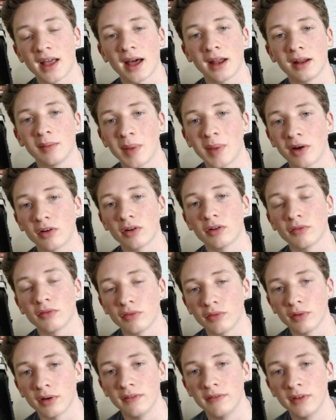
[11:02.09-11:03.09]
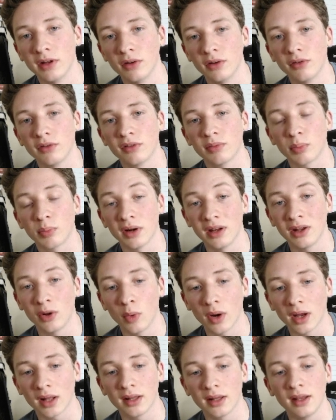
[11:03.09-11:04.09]
amount of reviews pretty
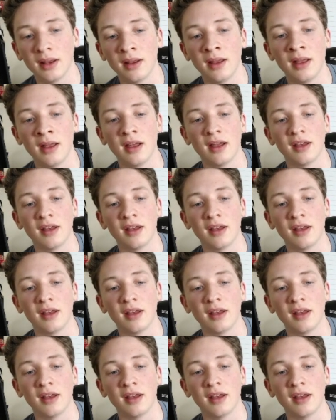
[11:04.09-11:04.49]
quickly.